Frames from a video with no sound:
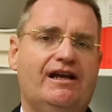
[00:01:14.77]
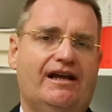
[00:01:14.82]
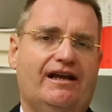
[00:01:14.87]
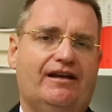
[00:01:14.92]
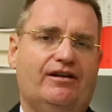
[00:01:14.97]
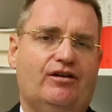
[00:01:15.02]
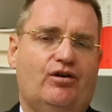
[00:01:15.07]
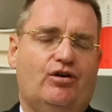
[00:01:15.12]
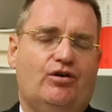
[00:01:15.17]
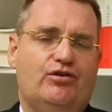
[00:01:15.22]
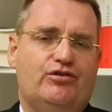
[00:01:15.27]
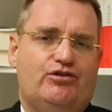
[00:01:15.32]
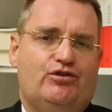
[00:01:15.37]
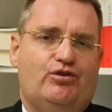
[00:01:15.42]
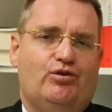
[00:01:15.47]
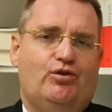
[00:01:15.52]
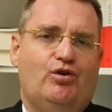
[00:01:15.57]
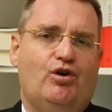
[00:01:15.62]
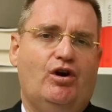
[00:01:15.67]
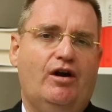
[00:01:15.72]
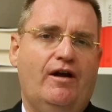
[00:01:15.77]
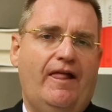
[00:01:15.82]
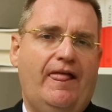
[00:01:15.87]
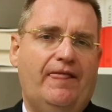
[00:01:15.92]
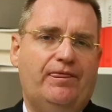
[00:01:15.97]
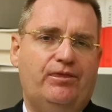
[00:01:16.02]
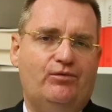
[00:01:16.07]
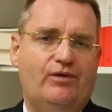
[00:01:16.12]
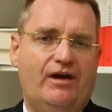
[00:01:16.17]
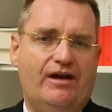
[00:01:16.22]
and also
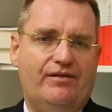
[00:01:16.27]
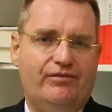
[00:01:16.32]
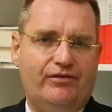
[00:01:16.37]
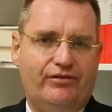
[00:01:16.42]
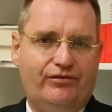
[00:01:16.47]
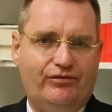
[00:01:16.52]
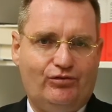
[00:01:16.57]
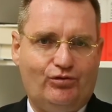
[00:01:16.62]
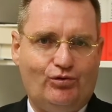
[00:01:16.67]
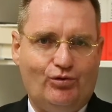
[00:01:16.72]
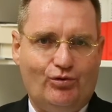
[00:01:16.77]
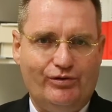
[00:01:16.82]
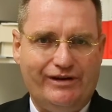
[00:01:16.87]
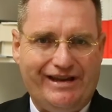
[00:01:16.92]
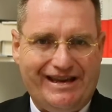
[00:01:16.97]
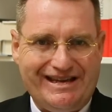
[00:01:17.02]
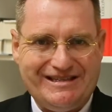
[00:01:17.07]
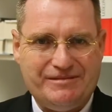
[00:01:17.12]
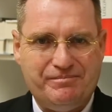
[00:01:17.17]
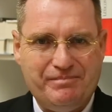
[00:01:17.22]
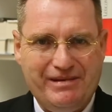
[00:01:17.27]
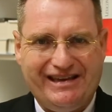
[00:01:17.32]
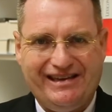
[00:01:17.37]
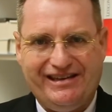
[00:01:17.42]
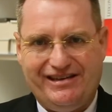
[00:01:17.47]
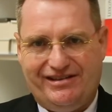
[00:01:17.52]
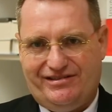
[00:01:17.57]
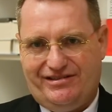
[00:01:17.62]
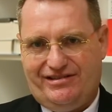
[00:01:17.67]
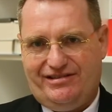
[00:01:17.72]
to have a strong
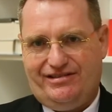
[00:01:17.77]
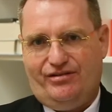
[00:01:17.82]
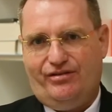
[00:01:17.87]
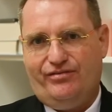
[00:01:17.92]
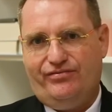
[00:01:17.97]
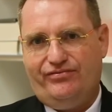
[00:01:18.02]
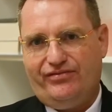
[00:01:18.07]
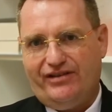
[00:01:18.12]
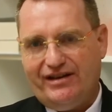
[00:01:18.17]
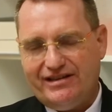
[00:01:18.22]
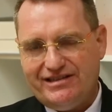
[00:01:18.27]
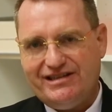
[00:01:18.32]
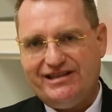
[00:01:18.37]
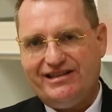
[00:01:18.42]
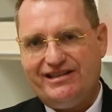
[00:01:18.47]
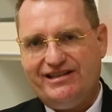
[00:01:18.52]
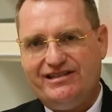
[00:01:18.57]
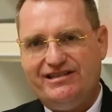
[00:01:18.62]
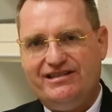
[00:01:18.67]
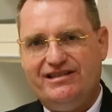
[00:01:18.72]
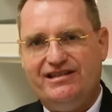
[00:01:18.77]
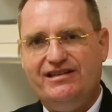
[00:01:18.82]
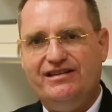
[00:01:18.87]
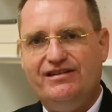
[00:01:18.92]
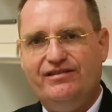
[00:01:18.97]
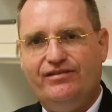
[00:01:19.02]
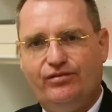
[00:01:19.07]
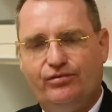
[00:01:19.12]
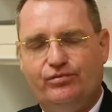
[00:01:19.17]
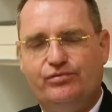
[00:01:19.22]
experience of fraternity
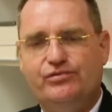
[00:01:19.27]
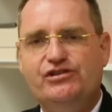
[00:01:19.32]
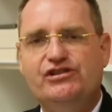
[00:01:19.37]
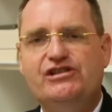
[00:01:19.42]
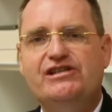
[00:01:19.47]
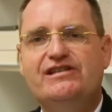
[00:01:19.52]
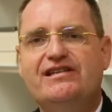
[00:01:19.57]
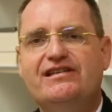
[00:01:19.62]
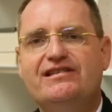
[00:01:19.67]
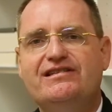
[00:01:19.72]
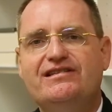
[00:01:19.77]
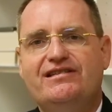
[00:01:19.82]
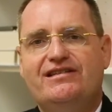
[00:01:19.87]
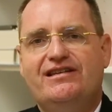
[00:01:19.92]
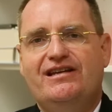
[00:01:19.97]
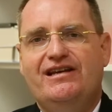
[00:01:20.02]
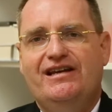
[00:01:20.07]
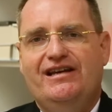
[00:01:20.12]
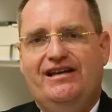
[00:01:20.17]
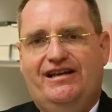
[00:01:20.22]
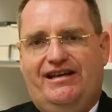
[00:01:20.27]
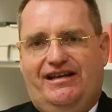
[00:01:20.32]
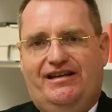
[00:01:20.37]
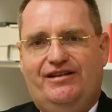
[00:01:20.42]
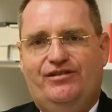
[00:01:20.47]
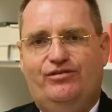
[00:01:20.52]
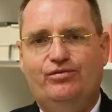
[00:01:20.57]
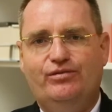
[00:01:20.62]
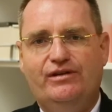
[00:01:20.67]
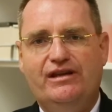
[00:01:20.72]
through Jesus
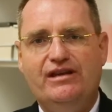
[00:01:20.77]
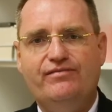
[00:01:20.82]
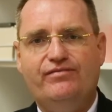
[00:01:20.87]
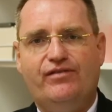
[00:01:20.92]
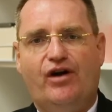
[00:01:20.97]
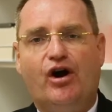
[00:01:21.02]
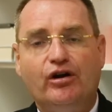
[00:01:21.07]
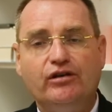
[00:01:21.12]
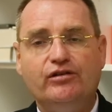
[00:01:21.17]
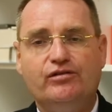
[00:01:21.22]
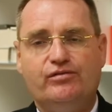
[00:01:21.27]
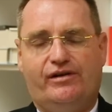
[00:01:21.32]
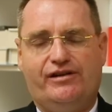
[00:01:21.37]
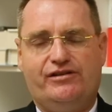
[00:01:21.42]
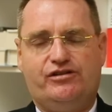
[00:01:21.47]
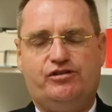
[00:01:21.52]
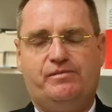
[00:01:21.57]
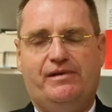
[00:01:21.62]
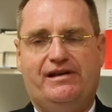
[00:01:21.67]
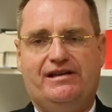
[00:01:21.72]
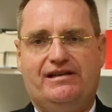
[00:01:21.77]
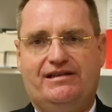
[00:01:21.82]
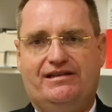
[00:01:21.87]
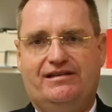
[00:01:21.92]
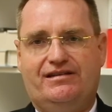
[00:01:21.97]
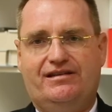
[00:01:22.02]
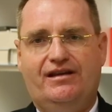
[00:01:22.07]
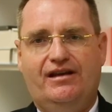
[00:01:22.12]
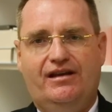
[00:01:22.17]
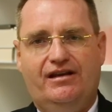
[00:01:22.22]
and to give
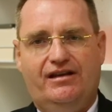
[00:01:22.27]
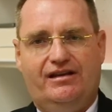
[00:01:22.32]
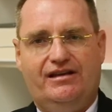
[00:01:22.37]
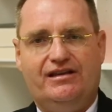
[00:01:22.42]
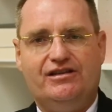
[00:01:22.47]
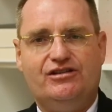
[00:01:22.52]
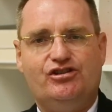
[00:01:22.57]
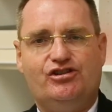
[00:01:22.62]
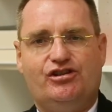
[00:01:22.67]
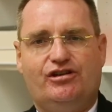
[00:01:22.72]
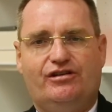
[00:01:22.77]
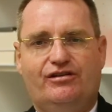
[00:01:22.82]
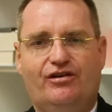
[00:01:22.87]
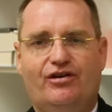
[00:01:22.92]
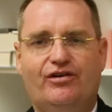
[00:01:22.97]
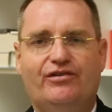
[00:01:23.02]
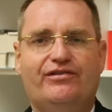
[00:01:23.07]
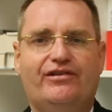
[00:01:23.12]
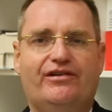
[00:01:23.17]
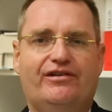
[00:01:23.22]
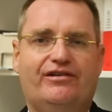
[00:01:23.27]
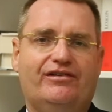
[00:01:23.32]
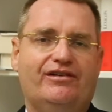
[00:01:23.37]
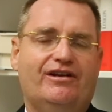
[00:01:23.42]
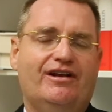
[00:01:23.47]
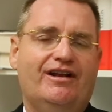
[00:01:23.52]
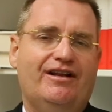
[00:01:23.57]
encouragement each other.